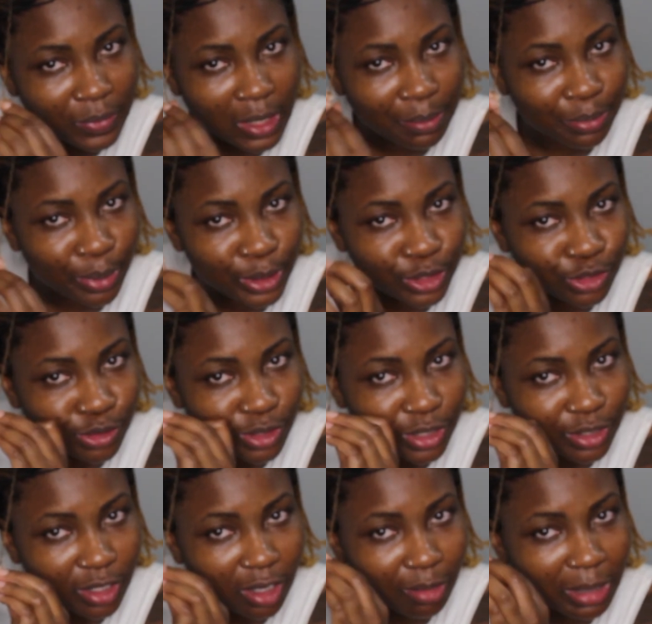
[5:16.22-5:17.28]
I'm pretty
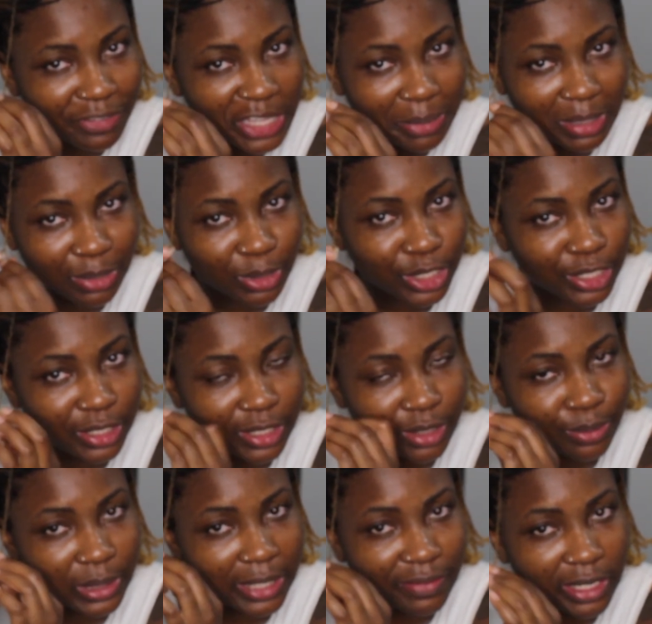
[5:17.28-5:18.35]
sure, you know, my family will
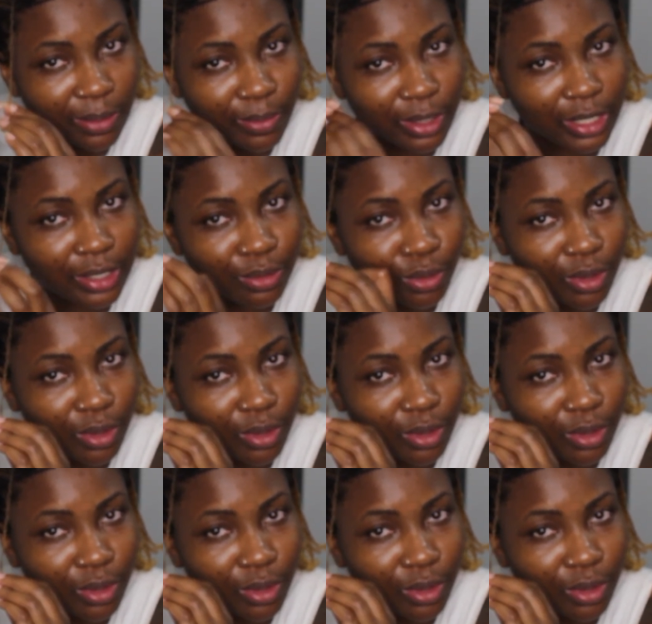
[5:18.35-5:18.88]
cook whenever they want,